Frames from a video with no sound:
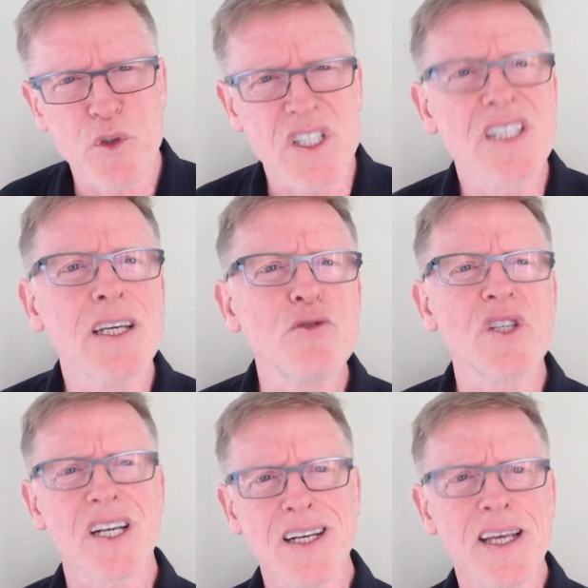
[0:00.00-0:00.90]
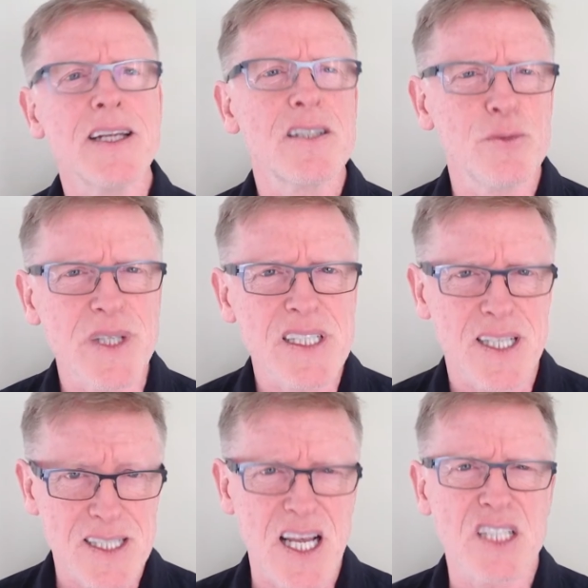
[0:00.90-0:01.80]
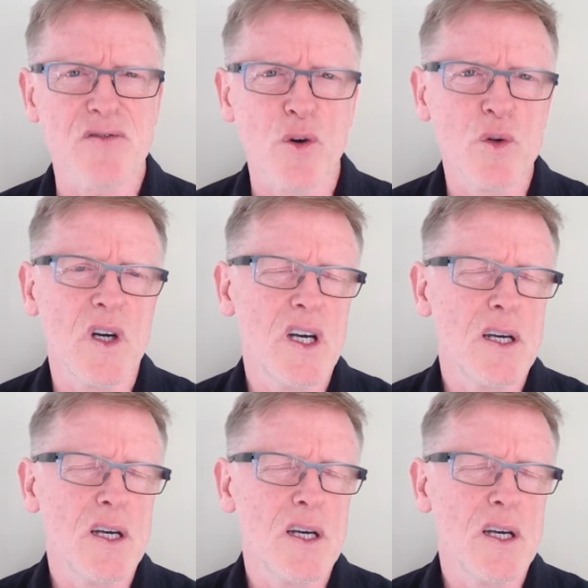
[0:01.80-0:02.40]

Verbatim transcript: the skills that are needed to be successful